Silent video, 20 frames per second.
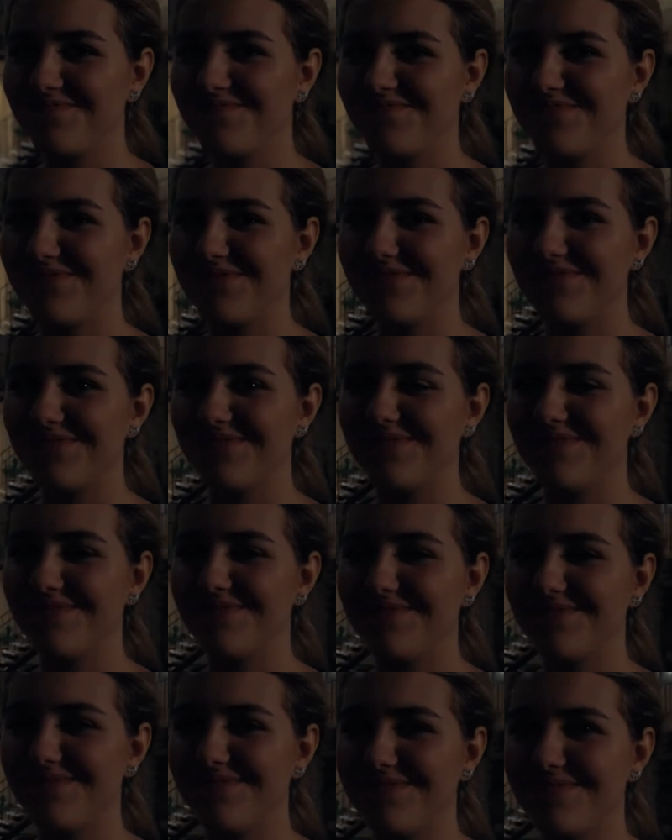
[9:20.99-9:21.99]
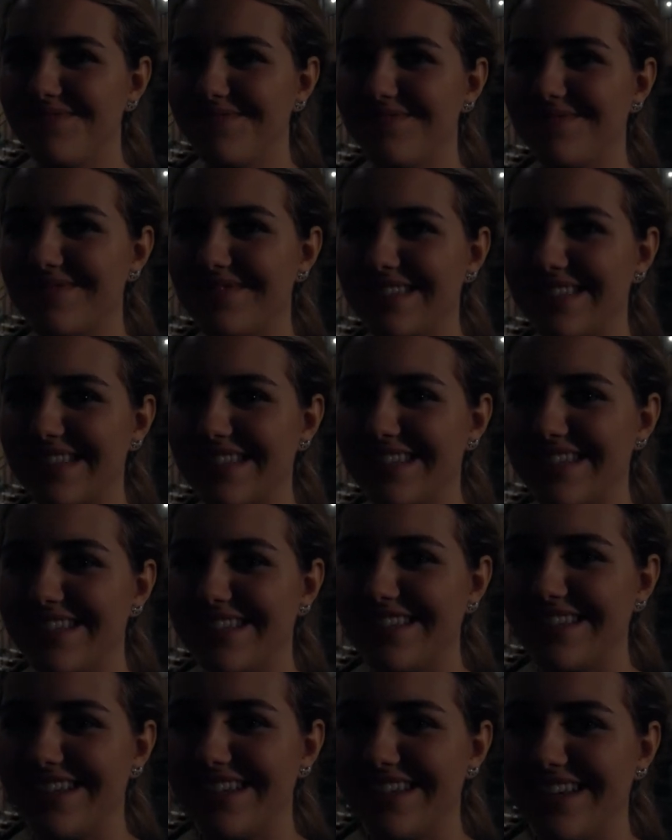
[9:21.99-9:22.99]
Can you explain what that means?
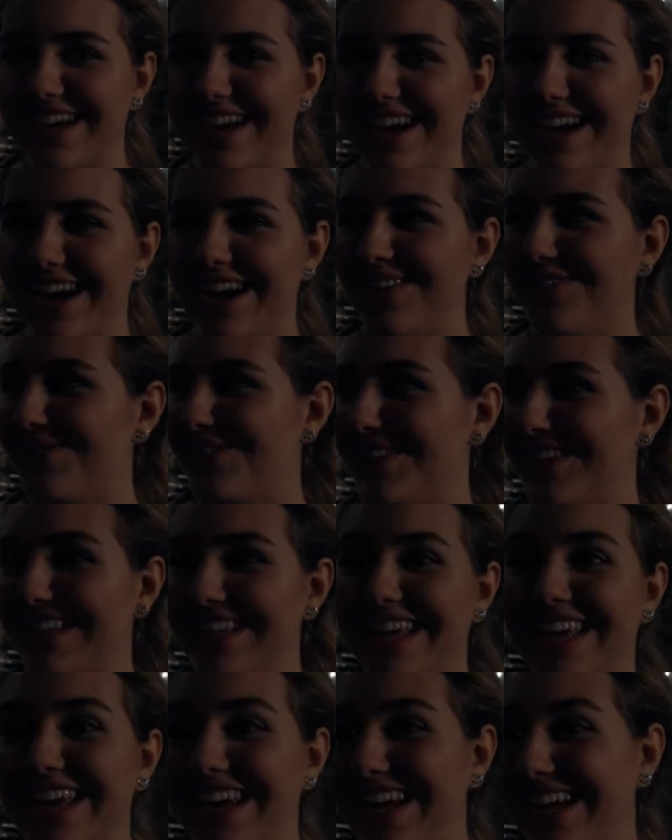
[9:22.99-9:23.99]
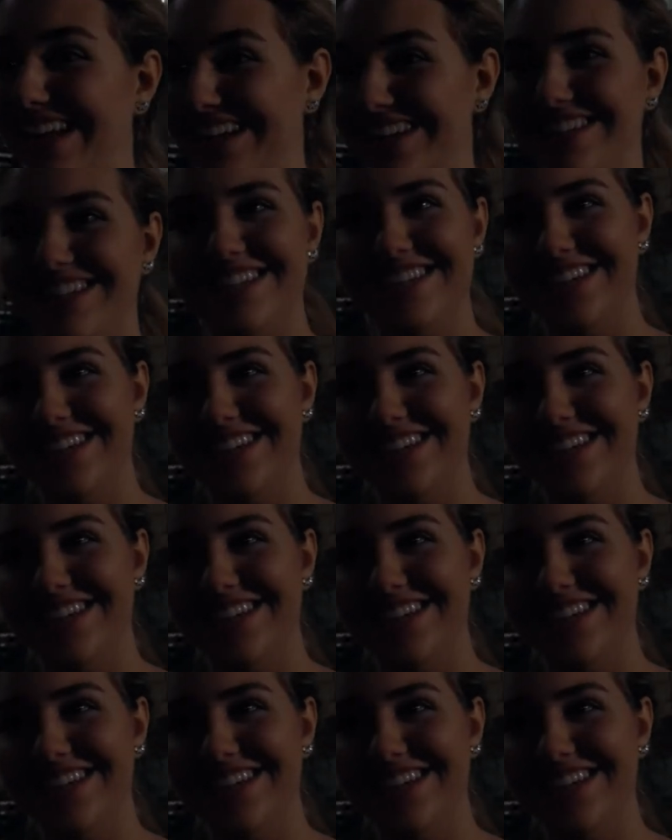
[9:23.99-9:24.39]
I really can't.